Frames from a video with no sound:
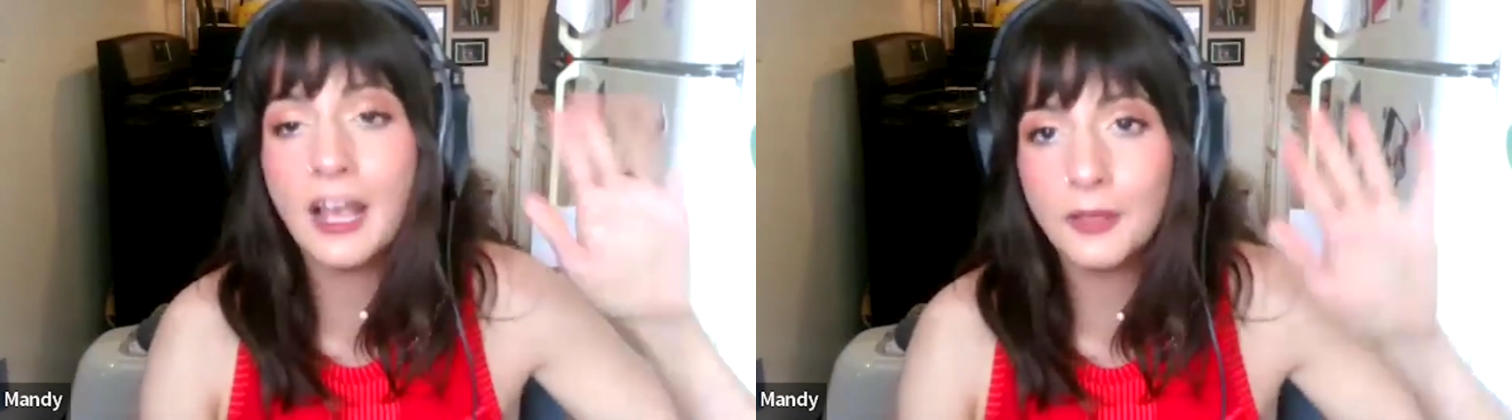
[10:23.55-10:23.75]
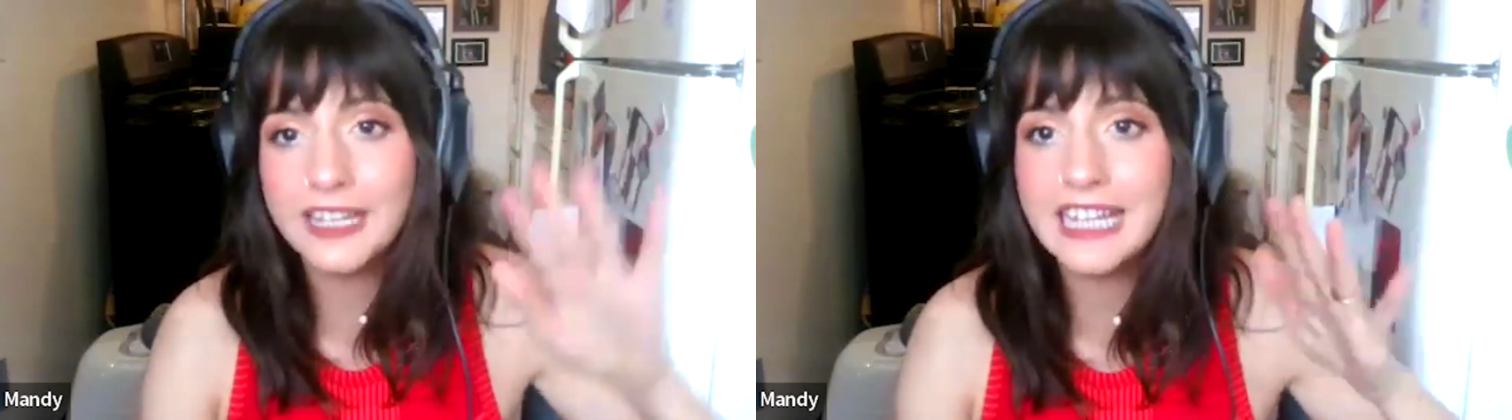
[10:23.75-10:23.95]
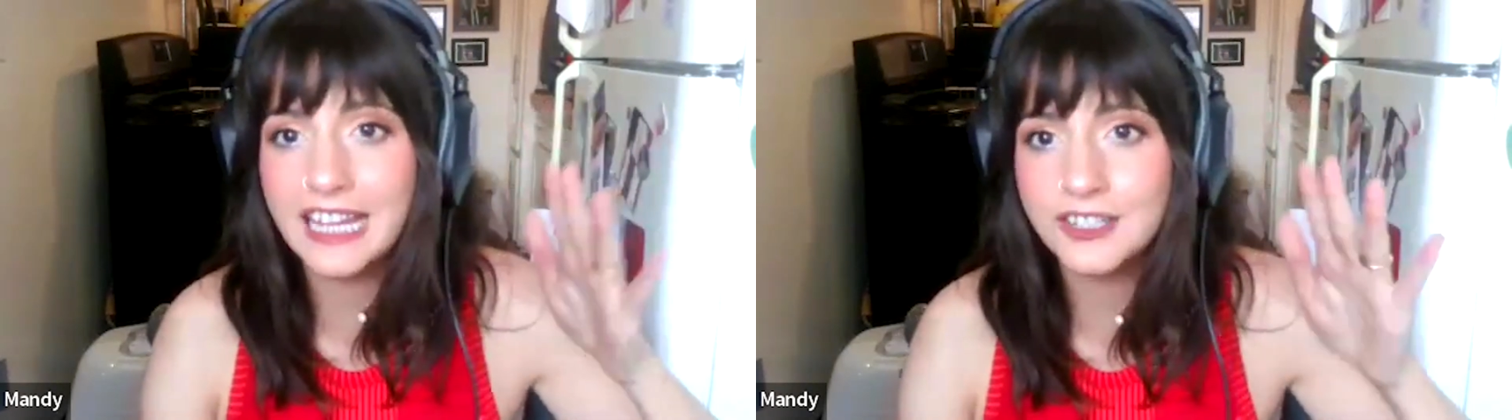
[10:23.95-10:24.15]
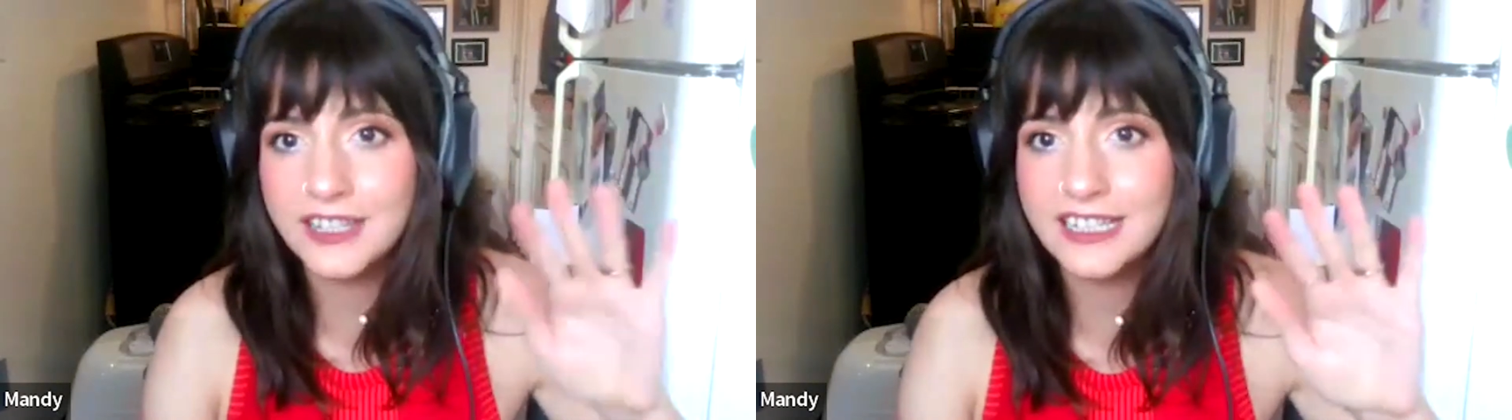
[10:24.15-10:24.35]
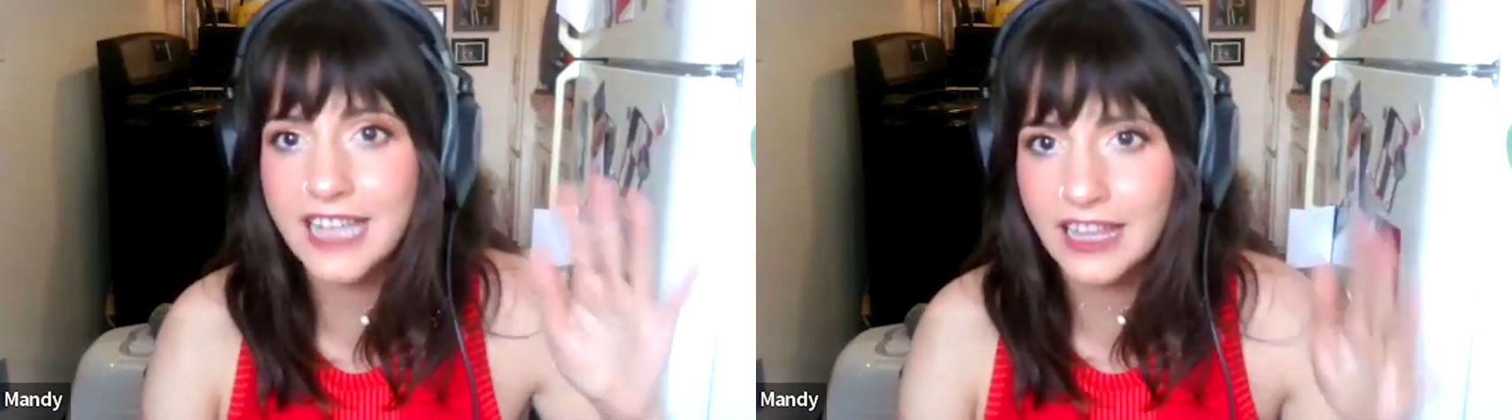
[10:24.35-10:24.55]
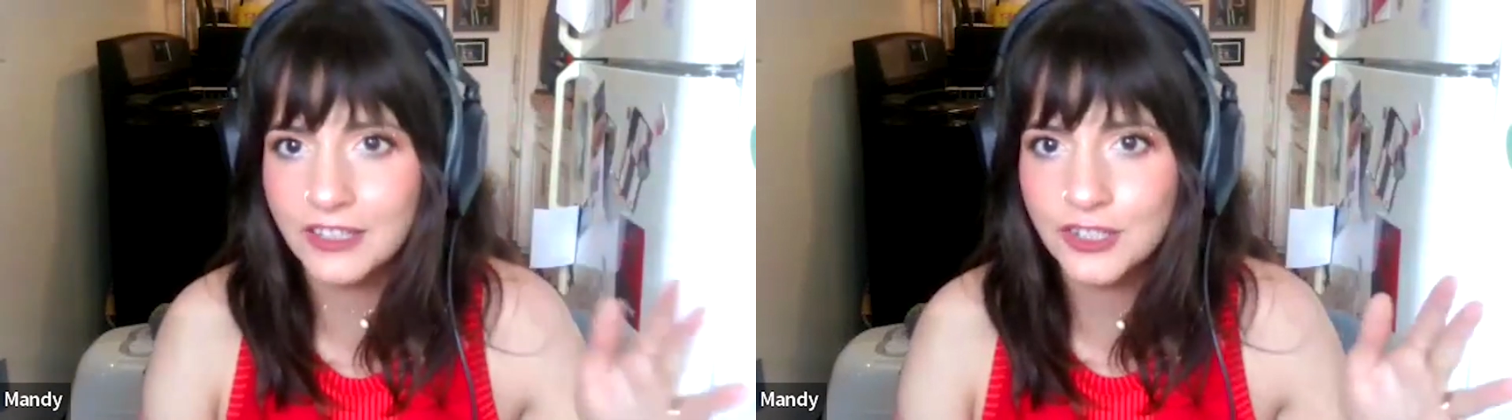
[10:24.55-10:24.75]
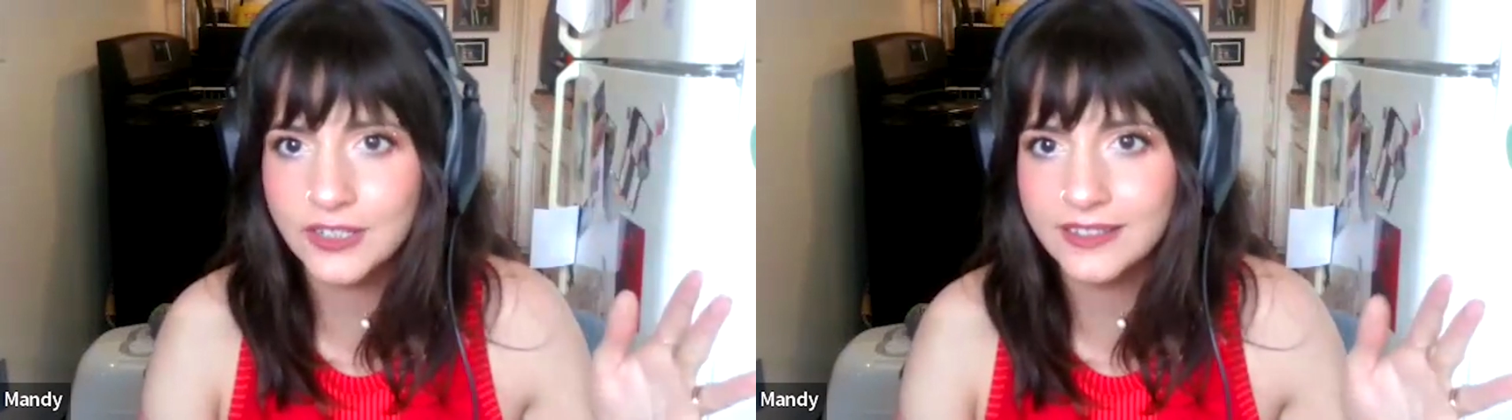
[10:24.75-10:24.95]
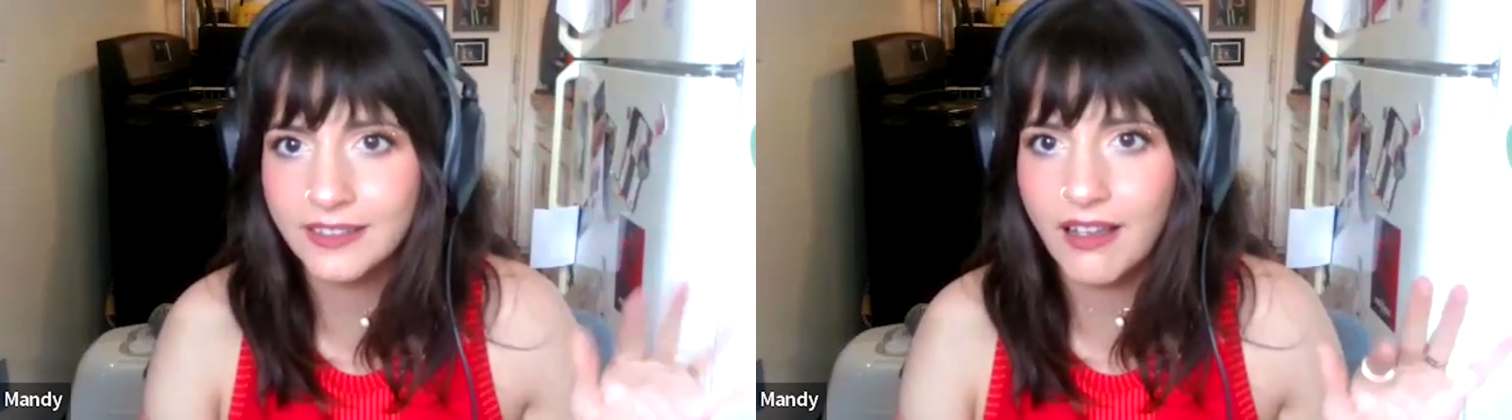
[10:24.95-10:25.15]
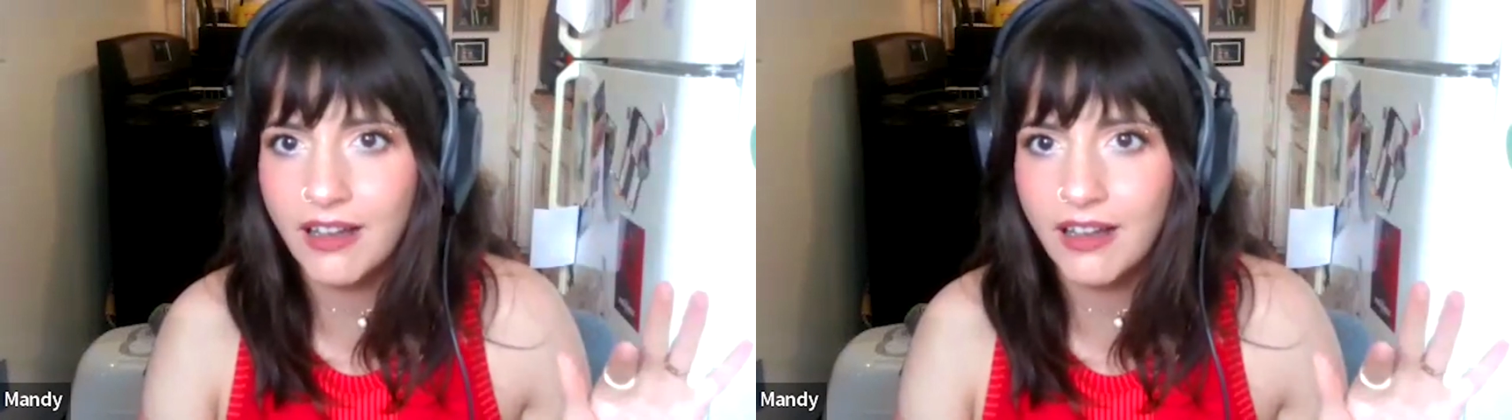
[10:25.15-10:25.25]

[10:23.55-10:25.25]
how they gauge the intelligence